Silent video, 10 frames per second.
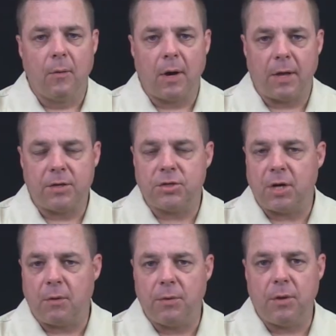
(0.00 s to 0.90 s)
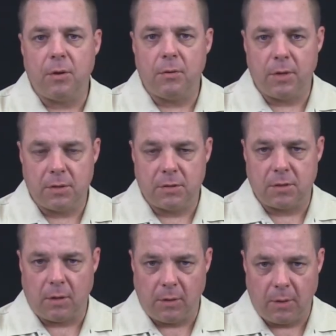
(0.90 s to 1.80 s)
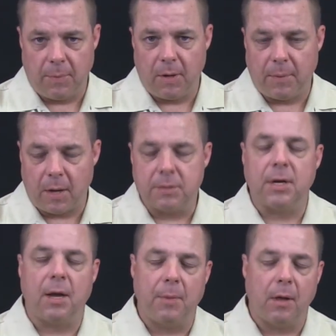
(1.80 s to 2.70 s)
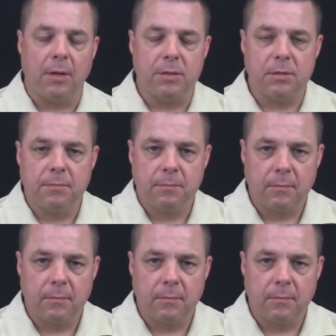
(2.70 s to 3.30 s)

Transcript: What I'd like to share with you is a little bit about Tom Ellis.